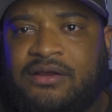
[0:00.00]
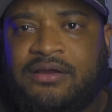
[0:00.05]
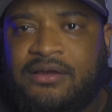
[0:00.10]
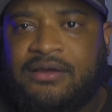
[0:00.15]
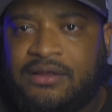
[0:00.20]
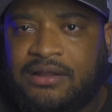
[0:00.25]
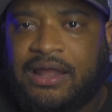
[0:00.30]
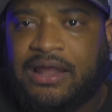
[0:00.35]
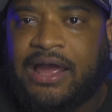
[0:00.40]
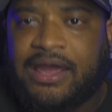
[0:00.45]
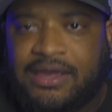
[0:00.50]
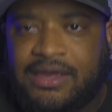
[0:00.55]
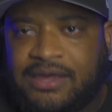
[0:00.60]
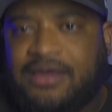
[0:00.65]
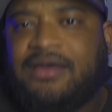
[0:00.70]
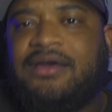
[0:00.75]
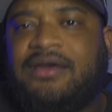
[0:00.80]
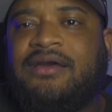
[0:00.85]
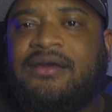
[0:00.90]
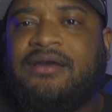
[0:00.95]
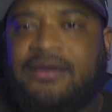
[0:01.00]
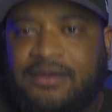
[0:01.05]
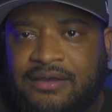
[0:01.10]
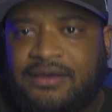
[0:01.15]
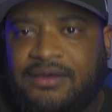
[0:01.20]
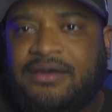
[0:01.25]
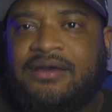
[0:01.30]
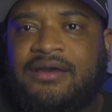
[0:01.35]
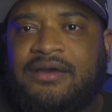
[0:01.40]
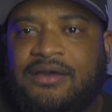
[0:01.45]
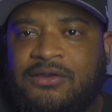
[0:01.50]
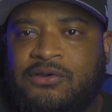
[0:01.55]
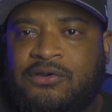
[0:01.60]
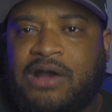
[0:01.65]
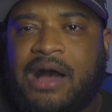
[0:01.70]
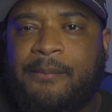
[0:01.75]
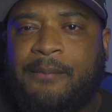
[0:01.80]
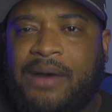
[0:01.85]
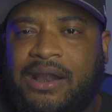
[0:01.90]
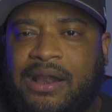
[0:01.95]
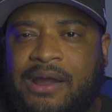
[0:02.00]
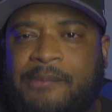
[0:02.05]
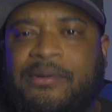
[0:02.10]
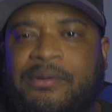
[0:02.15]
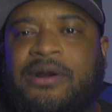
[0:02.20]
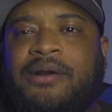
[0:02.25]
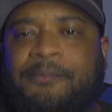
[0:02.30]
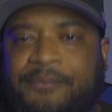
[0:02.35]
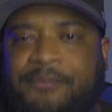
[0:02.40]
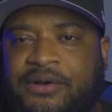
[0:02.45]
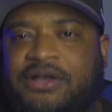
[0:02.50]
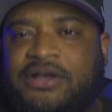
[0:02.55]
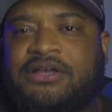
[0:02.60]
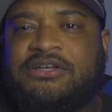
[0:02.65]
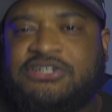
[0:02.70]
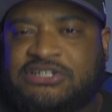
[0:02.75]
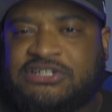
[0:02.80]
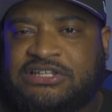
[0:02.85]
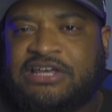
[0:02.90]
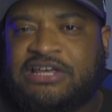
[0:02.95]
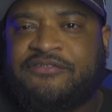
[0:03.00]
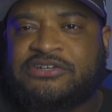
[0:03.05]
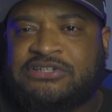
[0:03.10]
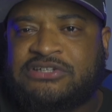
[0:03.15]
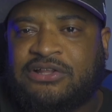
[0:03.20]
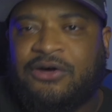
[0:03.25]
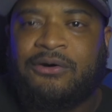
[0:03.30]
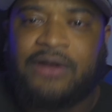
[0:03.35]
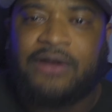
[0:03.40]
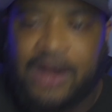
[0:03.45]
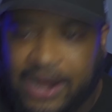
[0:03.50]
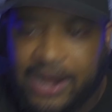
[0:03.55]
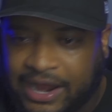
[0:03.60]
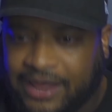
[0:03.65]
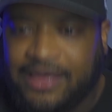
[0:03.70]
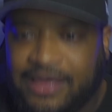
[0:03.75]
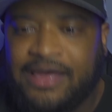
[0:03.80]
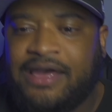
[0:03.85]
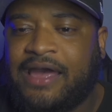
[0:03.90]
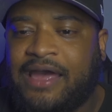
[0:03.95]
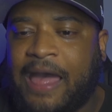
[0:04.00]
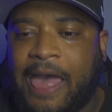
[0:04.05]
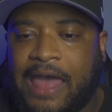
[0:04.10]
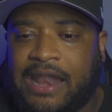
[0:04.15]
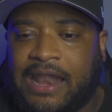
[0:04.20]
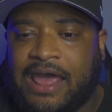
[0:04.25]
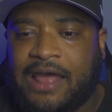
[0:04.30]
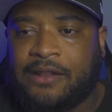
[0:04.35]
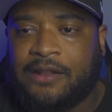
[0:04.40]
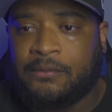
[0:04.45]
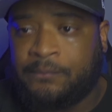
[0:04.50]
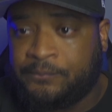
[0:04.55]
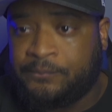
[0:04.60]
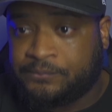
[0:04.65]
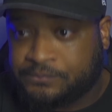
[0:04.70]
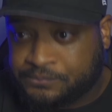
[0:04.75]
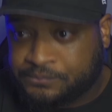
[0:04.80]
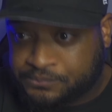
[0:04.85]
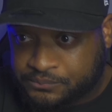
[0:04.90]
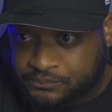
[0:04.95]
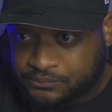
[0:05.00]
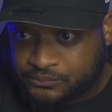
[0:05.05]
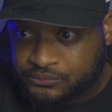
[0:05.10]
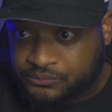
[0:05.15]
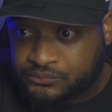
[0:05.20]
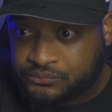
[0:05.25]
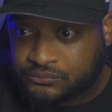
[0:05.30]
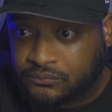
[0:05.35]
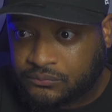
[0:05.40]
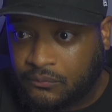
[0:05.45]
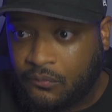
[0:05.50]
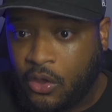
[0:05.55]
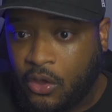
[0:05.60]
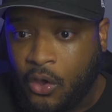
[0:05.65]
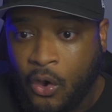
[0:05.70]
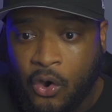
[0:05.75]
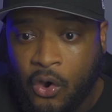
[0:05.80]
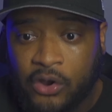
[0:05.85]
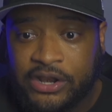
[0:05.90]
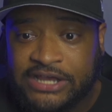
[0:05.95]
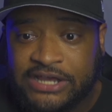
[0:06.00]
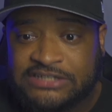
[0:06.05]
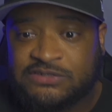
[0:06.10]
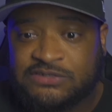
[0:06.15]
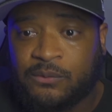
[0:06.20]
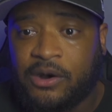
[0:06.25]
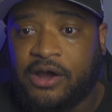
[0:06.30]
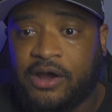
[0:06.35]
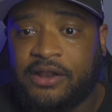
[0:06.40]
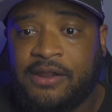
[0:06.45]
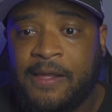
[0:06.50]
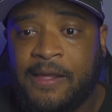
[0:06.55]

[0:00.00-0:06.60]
like you got my number, but just leave us alone, all right? And then on this one,